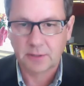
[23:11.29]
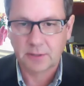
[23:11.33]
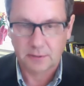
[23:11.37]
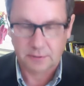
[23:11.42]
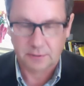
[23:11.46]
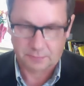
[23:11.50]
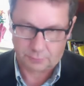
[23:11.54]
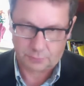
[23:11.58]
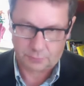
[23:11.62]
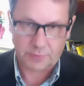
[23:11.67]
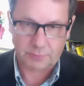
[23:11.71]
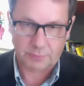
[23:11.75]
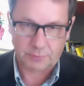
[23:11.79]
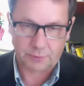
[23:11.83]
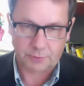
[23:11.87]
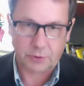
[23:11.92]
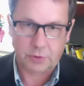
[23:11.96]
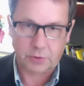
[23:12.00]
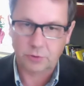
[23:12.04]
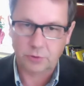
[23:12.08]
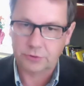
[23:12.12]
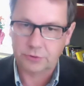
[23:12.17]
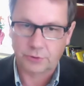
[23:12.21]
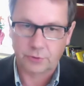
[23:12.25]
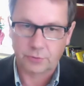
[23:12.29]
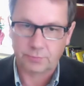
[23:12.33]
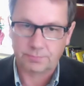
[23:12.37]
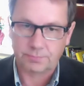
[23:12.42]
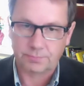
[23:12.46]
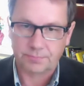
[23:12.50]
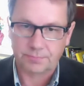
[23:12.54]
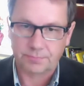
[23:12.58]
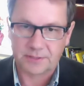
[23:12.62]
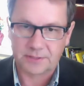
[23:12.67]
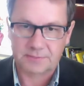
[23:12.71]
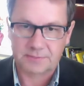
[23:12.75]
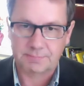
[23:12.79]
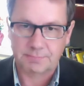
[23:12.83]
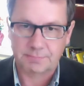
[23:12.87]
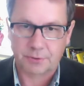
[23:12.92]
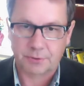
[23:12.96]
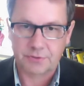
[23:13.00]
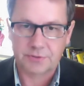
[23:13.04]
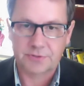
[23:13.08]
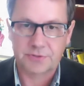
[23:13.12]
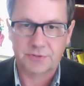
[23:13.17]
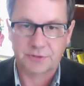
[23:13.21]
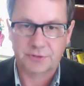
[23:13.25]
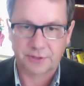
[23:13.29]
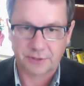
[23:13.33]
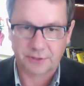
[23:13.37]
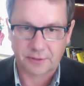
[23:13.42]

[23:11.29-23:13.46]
well, we all know it's person